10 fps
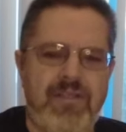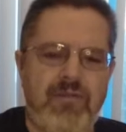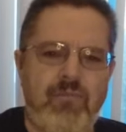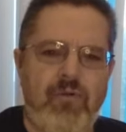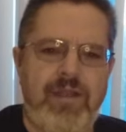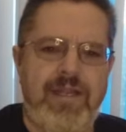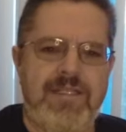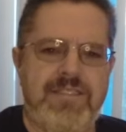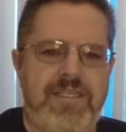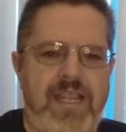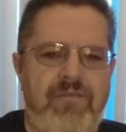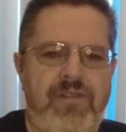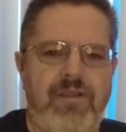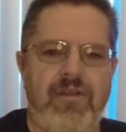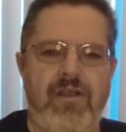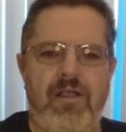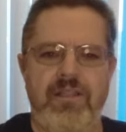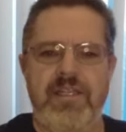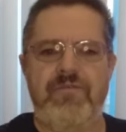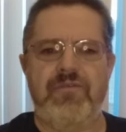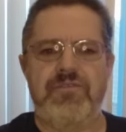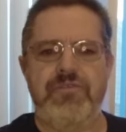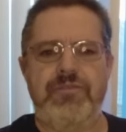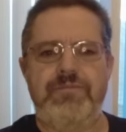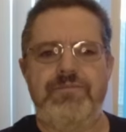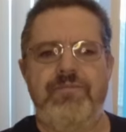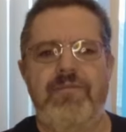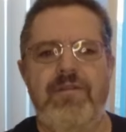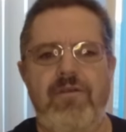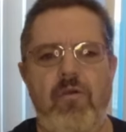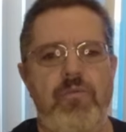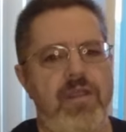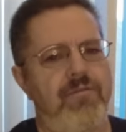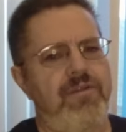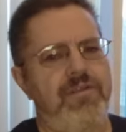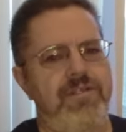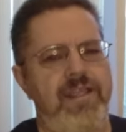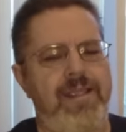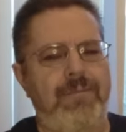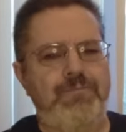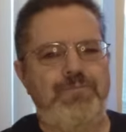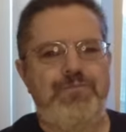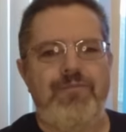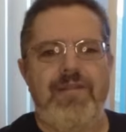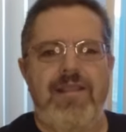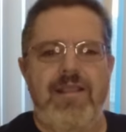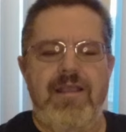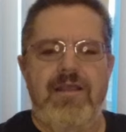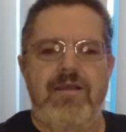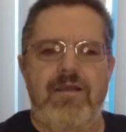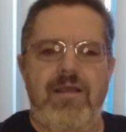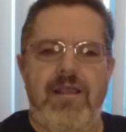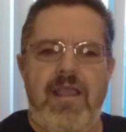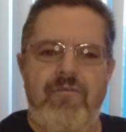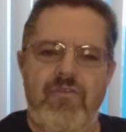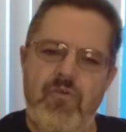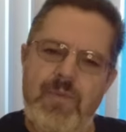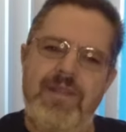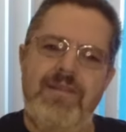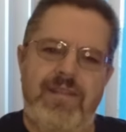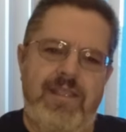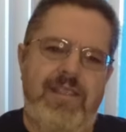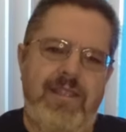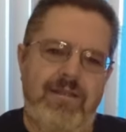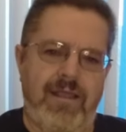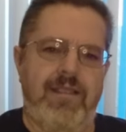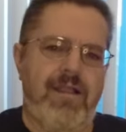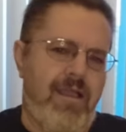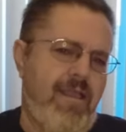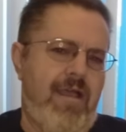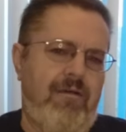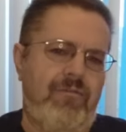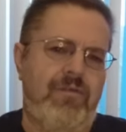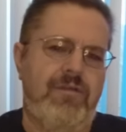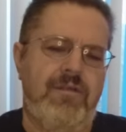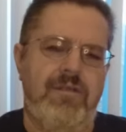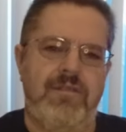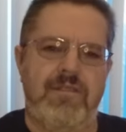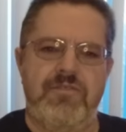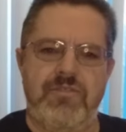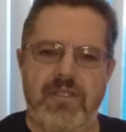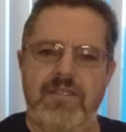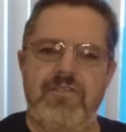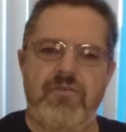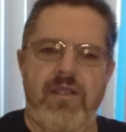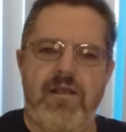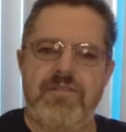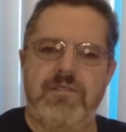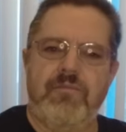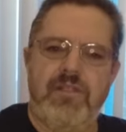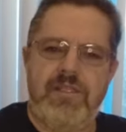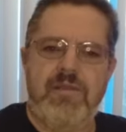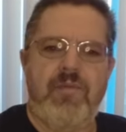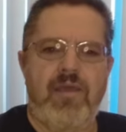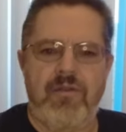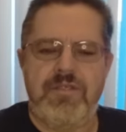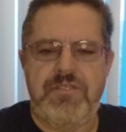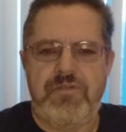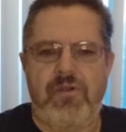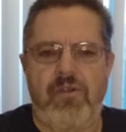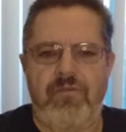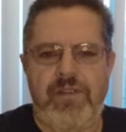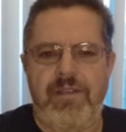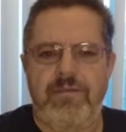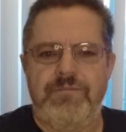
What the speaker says: good morning. It's Dave here, Holiday for Two. Hope you're having a good day. Have you been thinking, like I have, that you'd like to try out some lithium batteries in your RV?